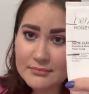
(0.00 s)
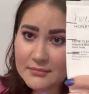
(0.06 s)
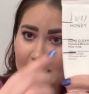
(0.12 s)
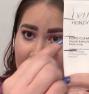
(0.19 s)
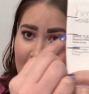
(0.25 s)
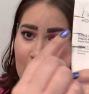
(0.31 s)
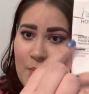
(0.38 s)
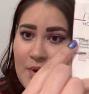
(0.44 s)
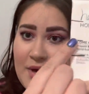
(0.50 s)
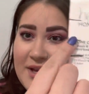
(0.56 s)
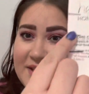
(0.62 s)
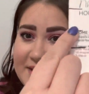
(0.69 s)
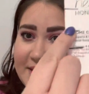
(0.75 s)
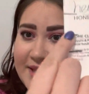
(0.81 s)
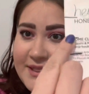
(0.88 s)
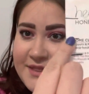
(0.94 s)
I
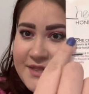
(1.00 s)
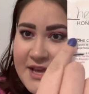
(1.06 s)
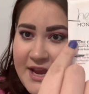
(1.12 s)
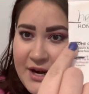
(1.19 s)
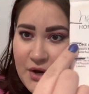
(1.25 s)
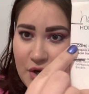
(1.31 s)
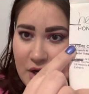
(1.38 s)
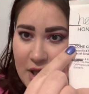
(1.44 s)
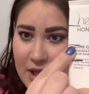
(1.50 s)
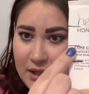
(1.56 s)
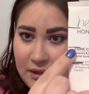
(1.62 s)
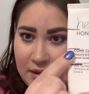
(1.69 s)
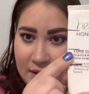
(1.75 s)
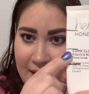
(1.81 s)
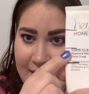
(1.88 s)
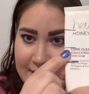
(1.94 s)
was there
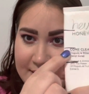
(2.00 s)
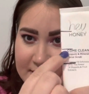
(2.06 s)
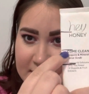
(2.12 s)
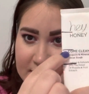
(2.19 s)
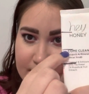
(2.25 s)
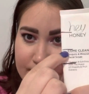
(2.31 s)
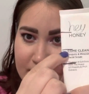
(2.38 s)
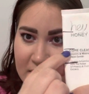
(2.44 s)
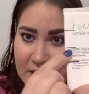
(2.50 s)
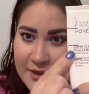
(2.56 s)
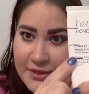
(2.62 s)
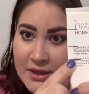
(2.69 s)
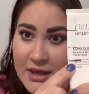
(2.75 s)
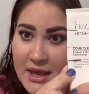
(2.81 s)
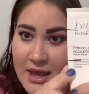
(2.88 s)
last month,